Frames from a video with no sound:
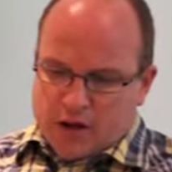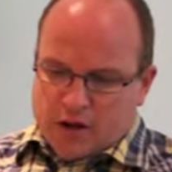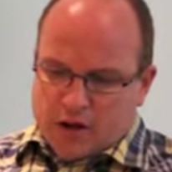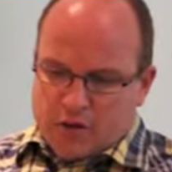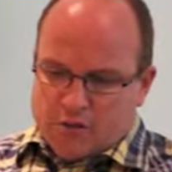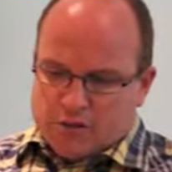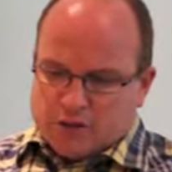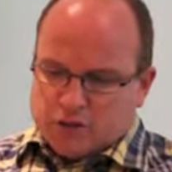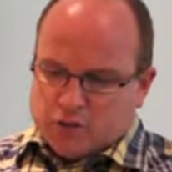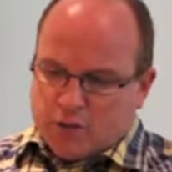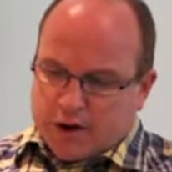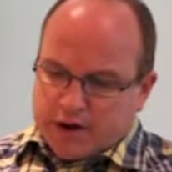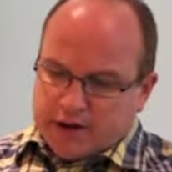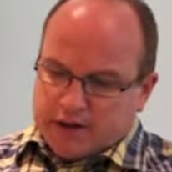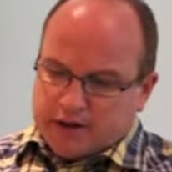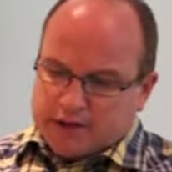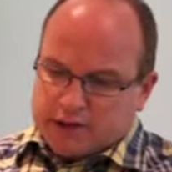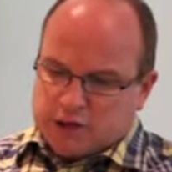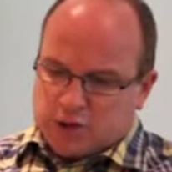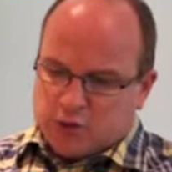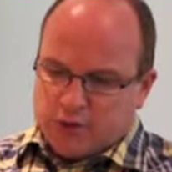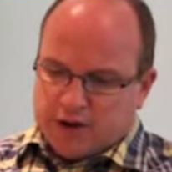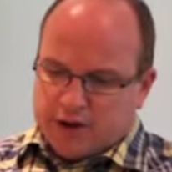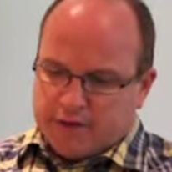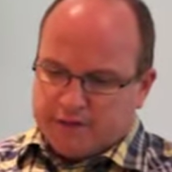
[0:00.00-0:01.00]
who was one of the
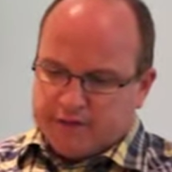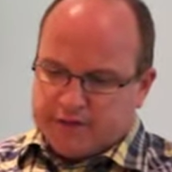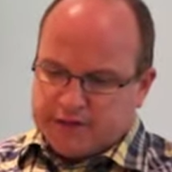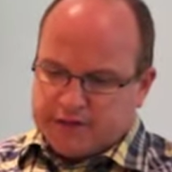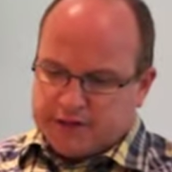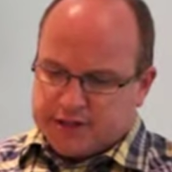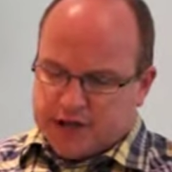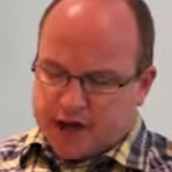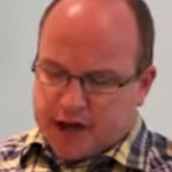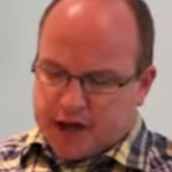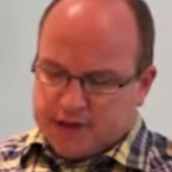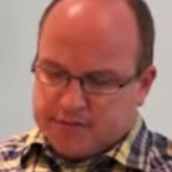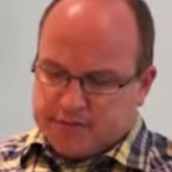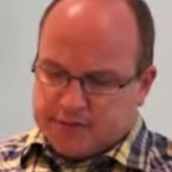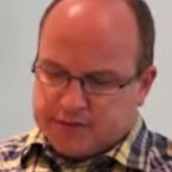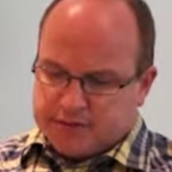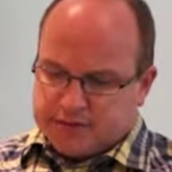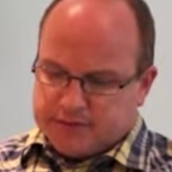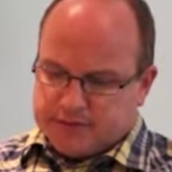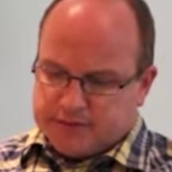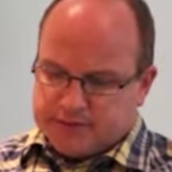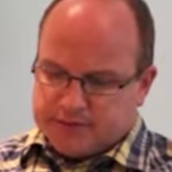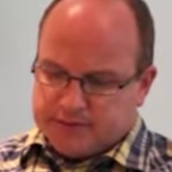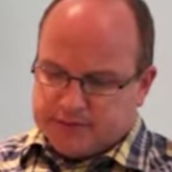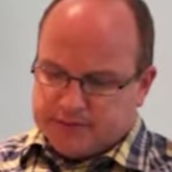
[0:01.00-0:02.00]
12
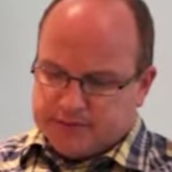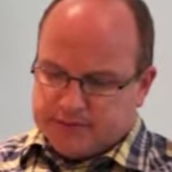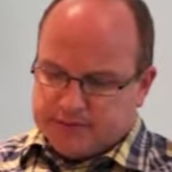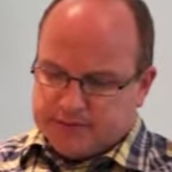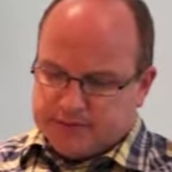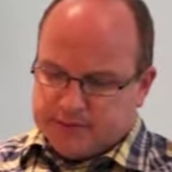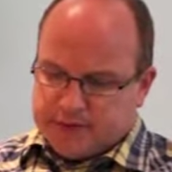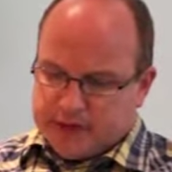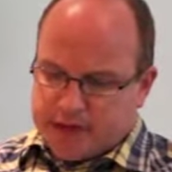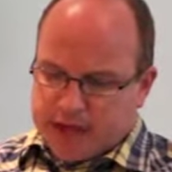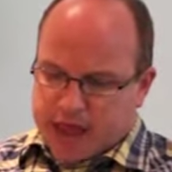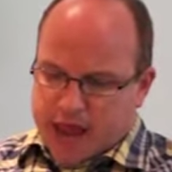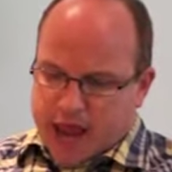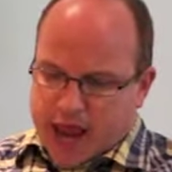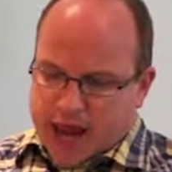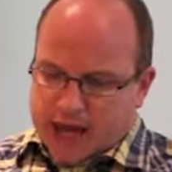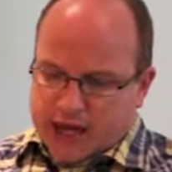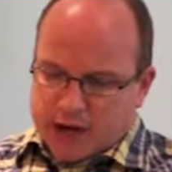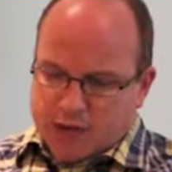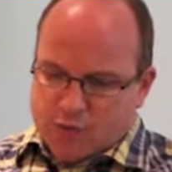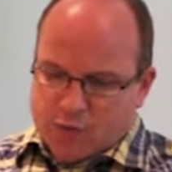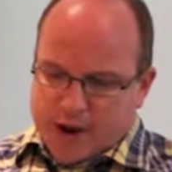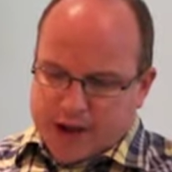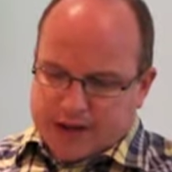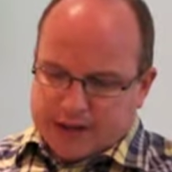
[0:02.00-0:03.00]
disciples, and
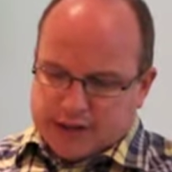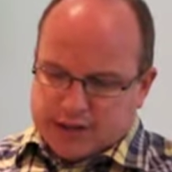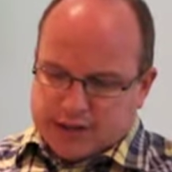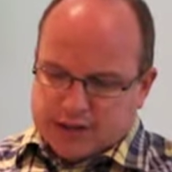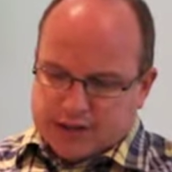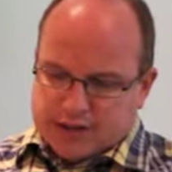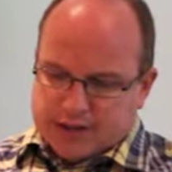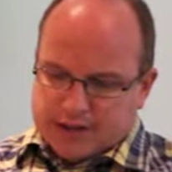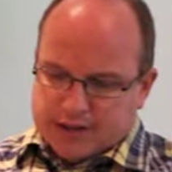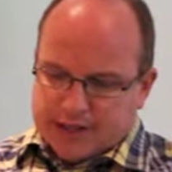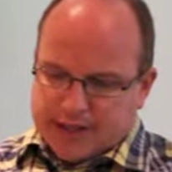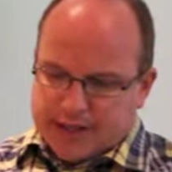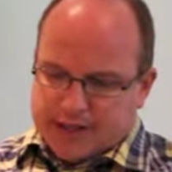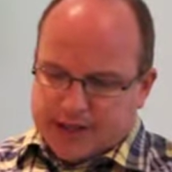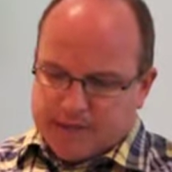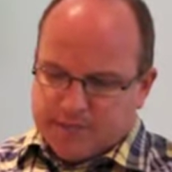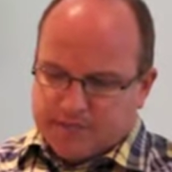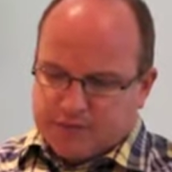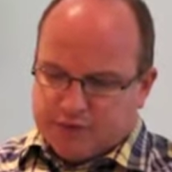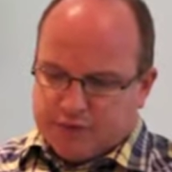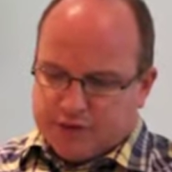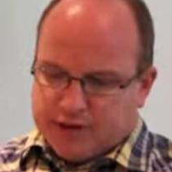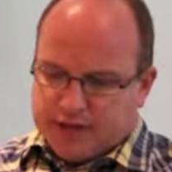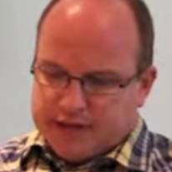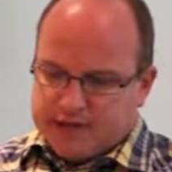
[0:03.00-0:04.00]
he went to the leading
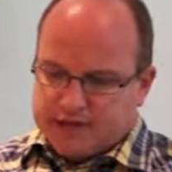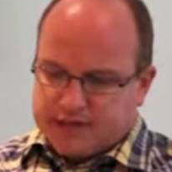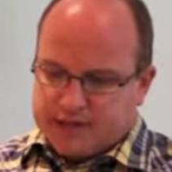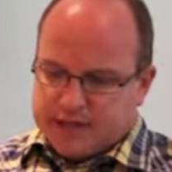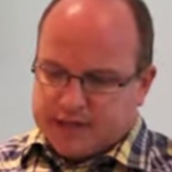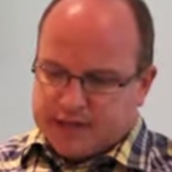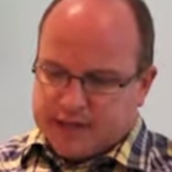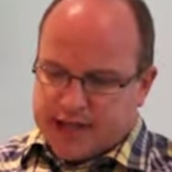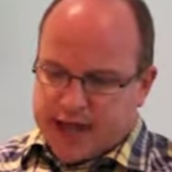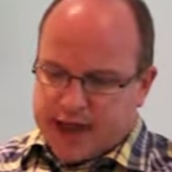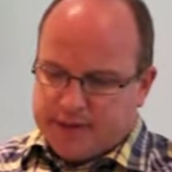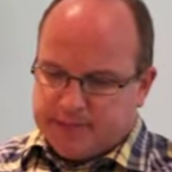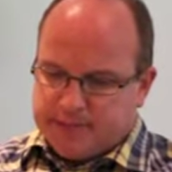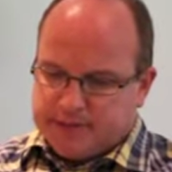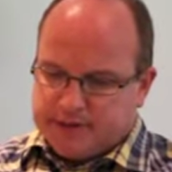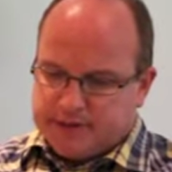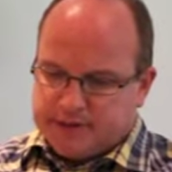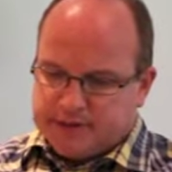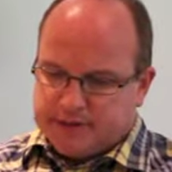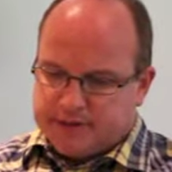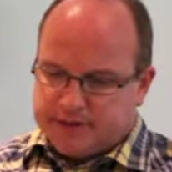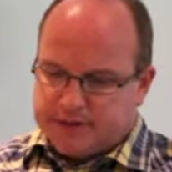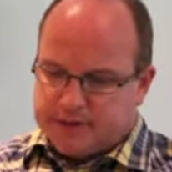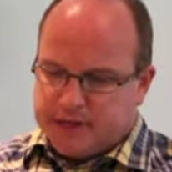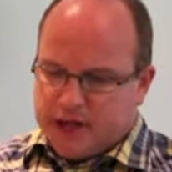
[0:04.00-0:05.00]
priests and
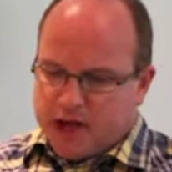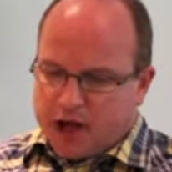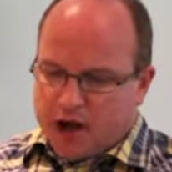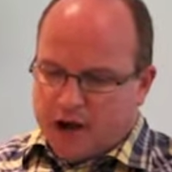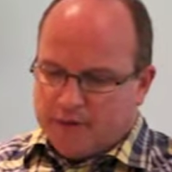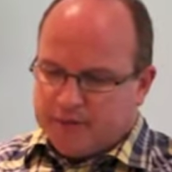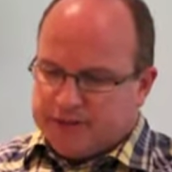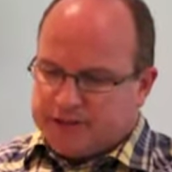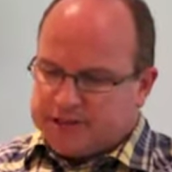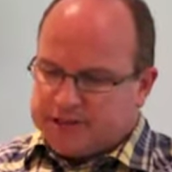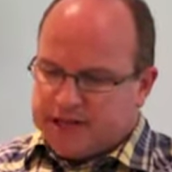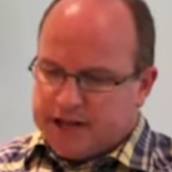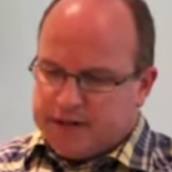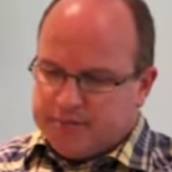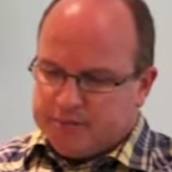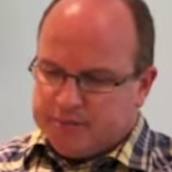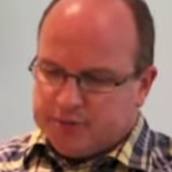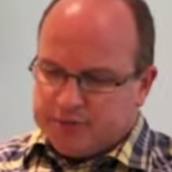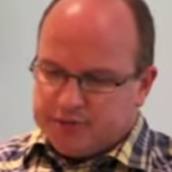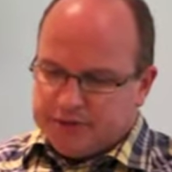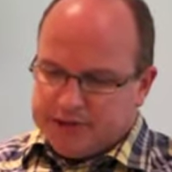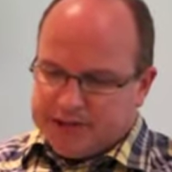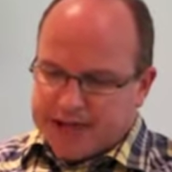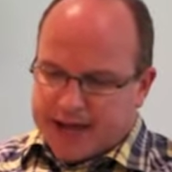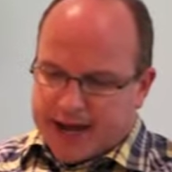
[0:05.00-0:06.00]
captains of the
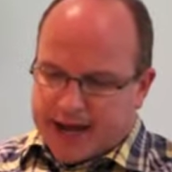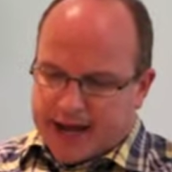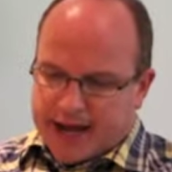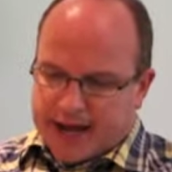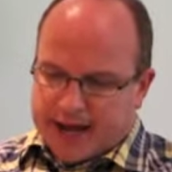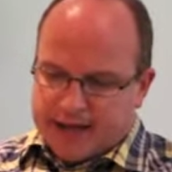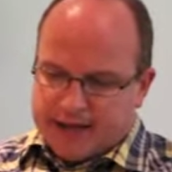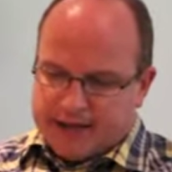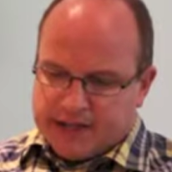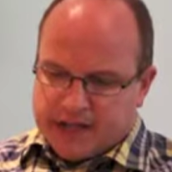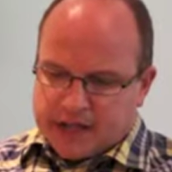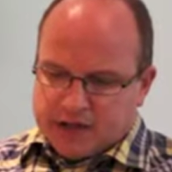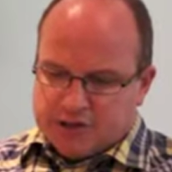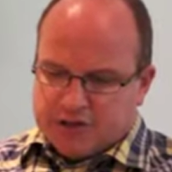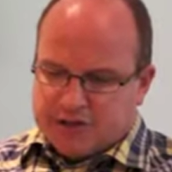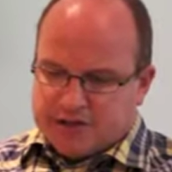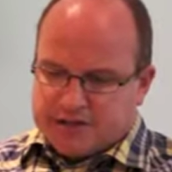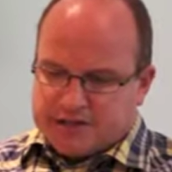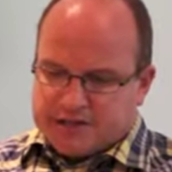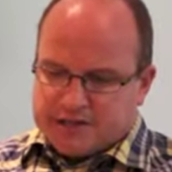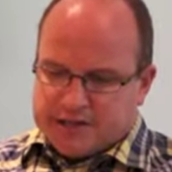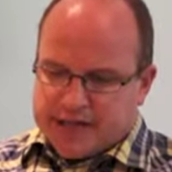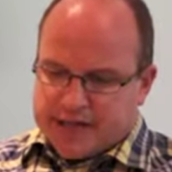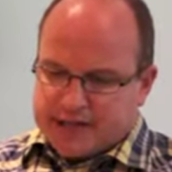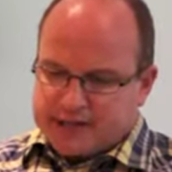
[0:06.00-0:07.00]
temple guard to
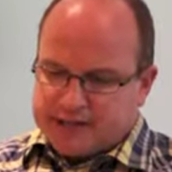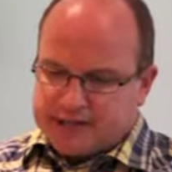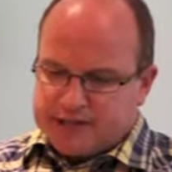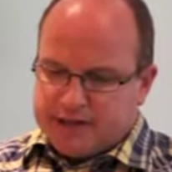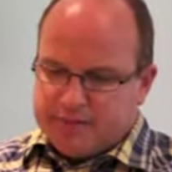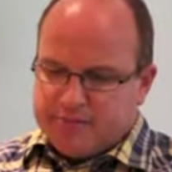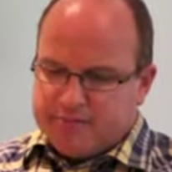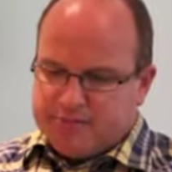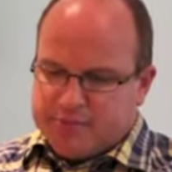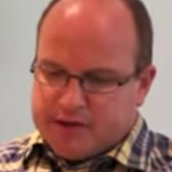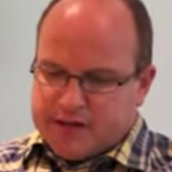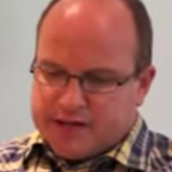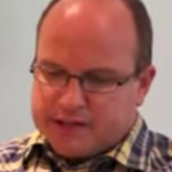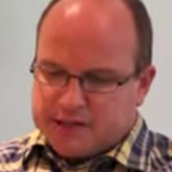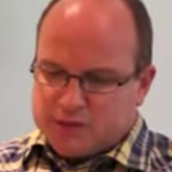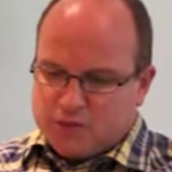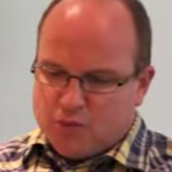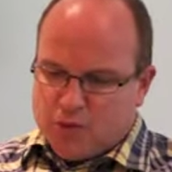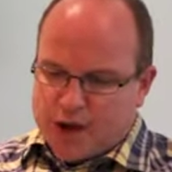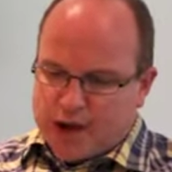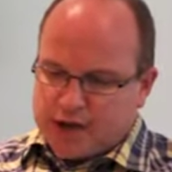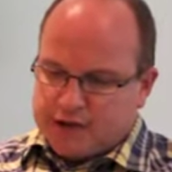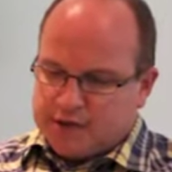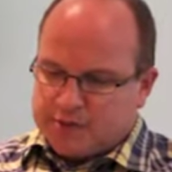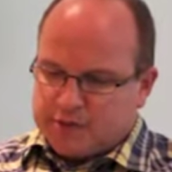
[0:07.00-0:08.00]
discuss the best
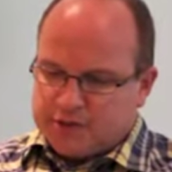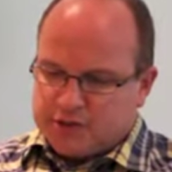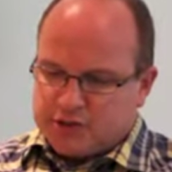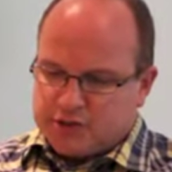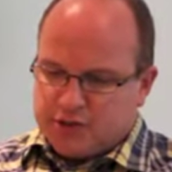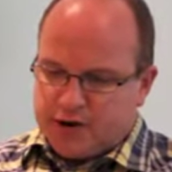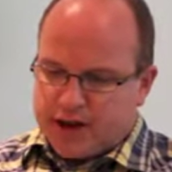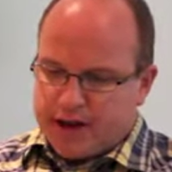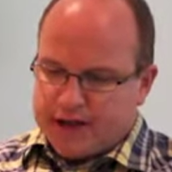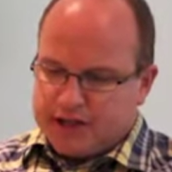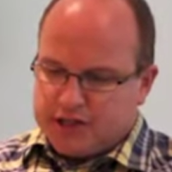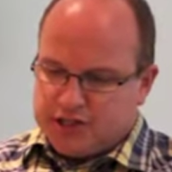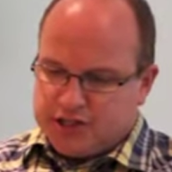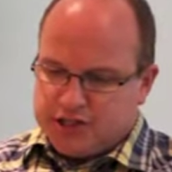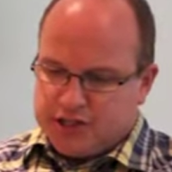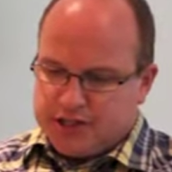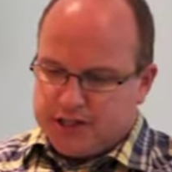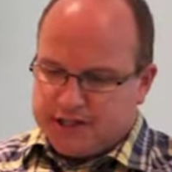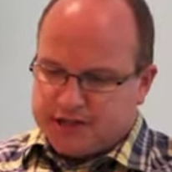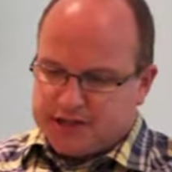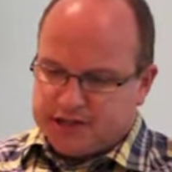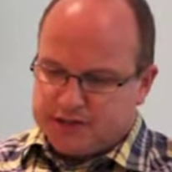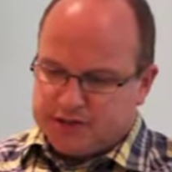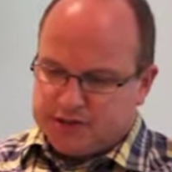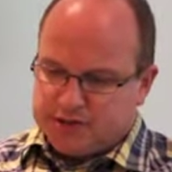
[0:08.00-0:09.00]
way to betray
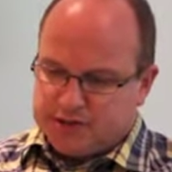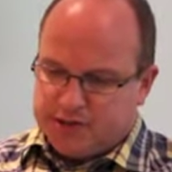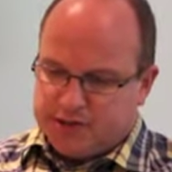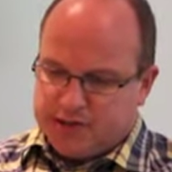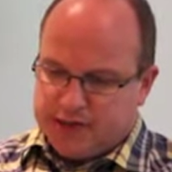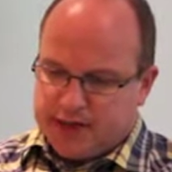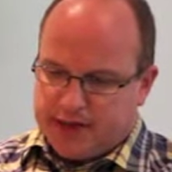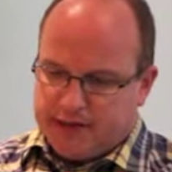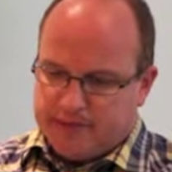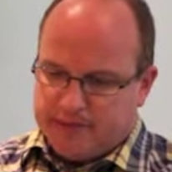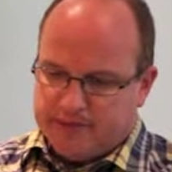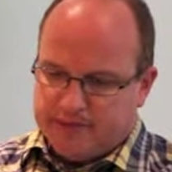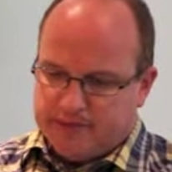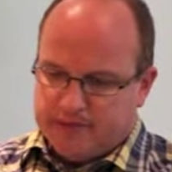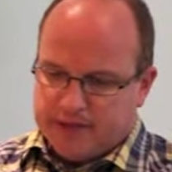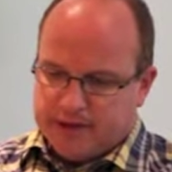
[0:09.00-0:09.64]
Jesus to them.